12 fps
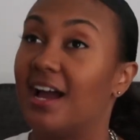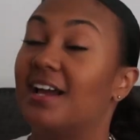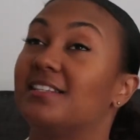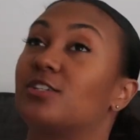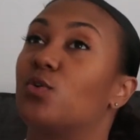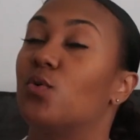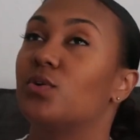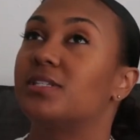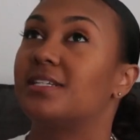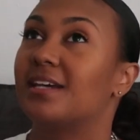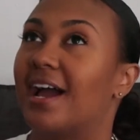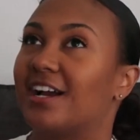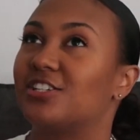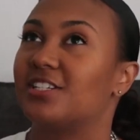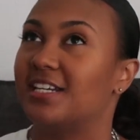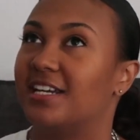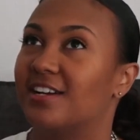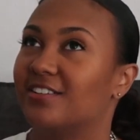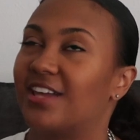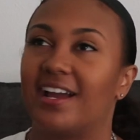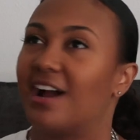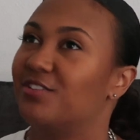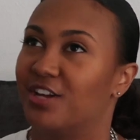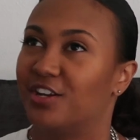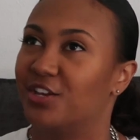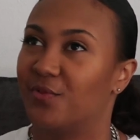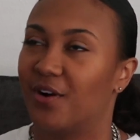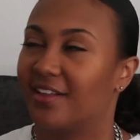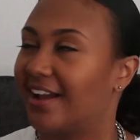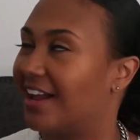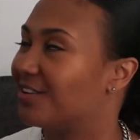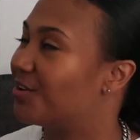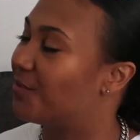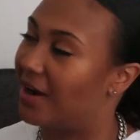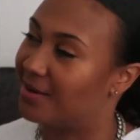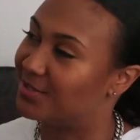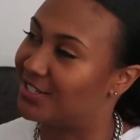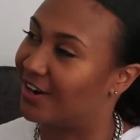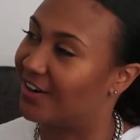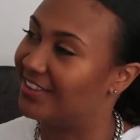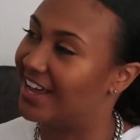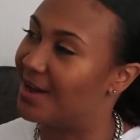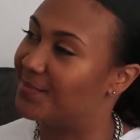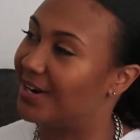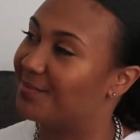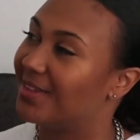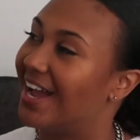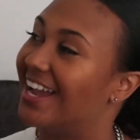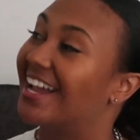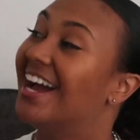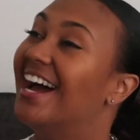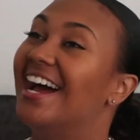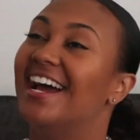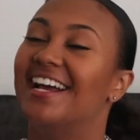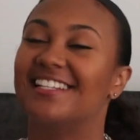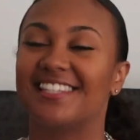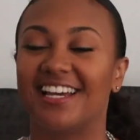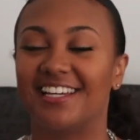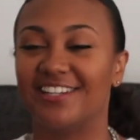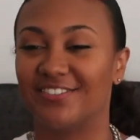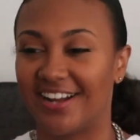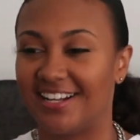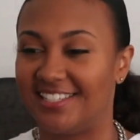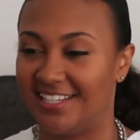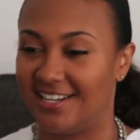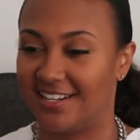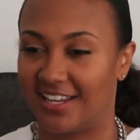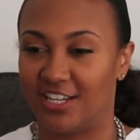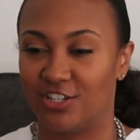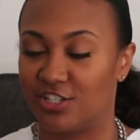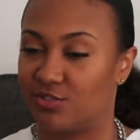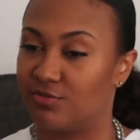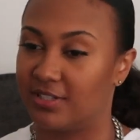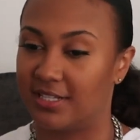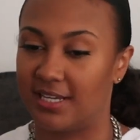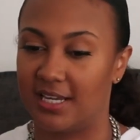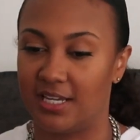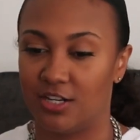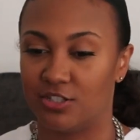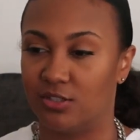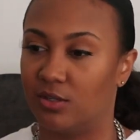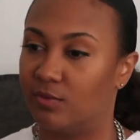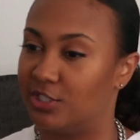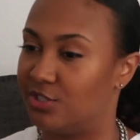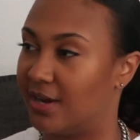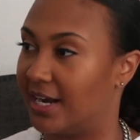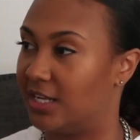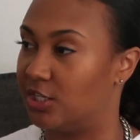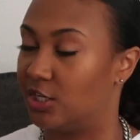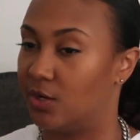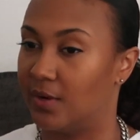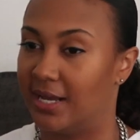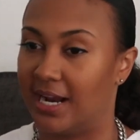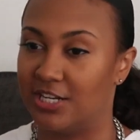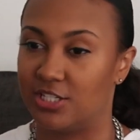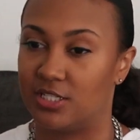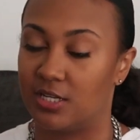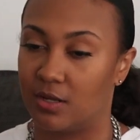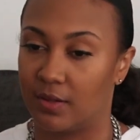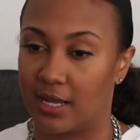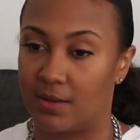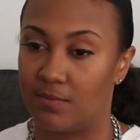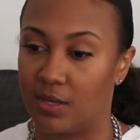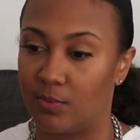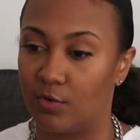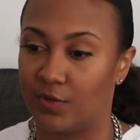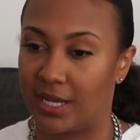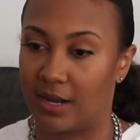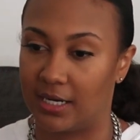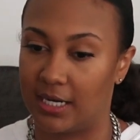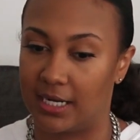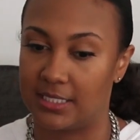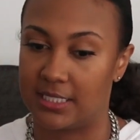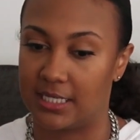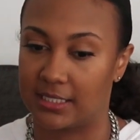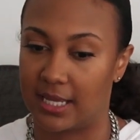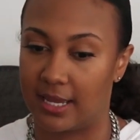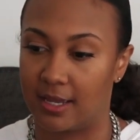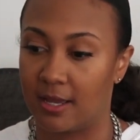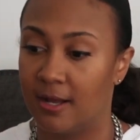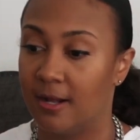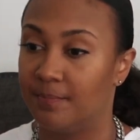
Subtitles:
it's cool to actually hear, like, how young you are. Like, I don't know why I'm stuck on that, but I'm like, it's like you're 19 and, like, you're doing what you got to do. And I just know, like, me moving out at 19, like,